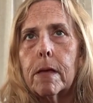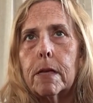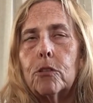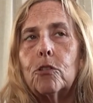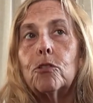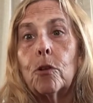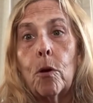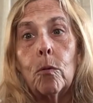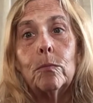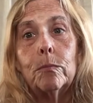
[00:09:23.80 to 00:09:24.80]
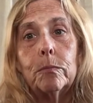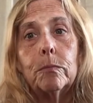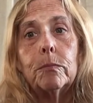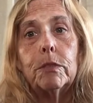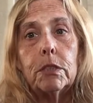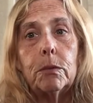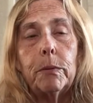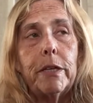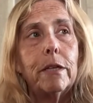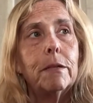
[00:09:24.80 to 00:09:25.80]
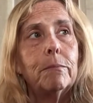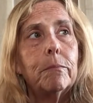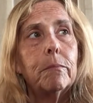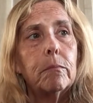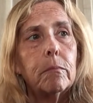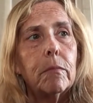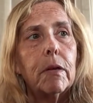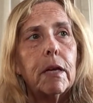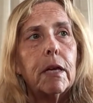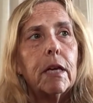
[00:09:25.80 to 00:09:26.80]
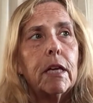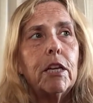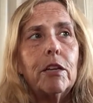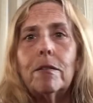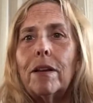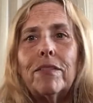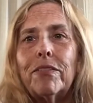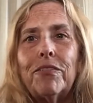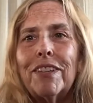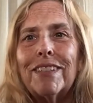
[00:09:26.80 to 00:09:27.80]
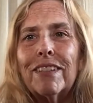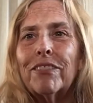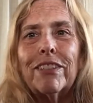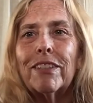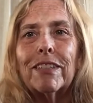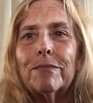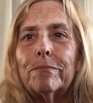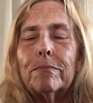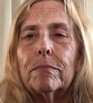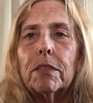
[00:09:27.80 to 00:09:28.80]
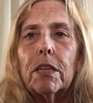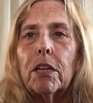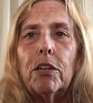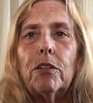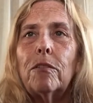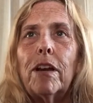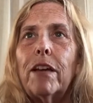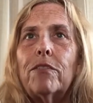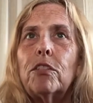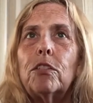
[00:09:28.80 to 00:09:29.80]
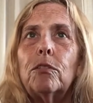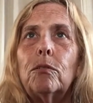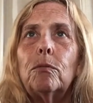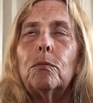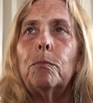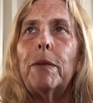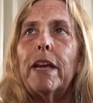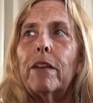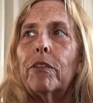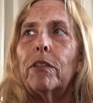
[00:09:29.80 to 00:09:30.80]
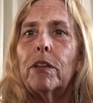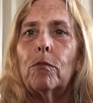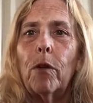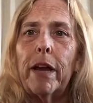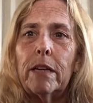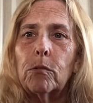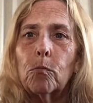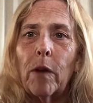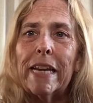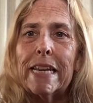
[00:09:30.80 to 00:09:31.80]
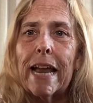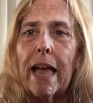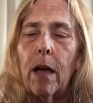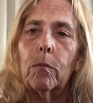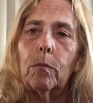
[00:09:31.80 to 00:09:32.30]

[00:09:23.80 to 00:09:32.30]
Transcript: So, this week, you don't have to fix everything. You don't have to make everything right now.